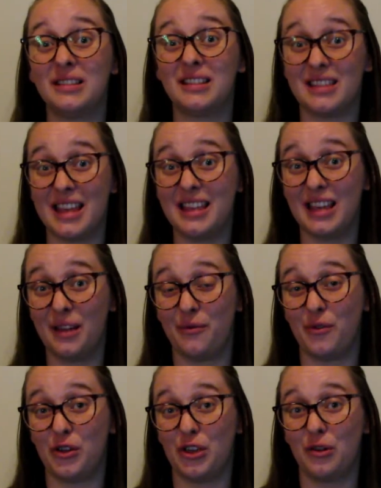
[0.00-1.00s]
thinking
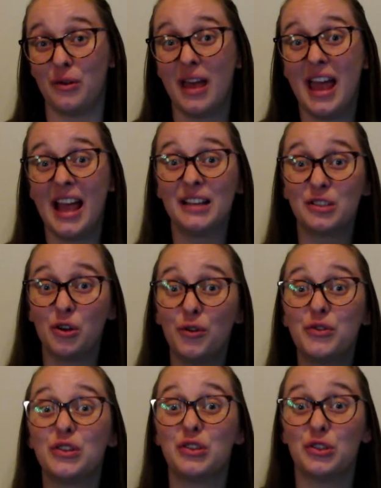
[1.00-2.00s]
for you is
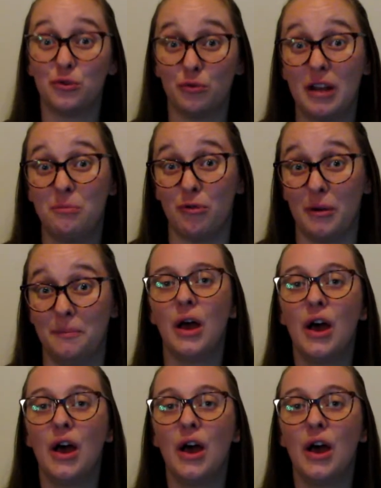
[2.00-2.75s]
called the cerebrum.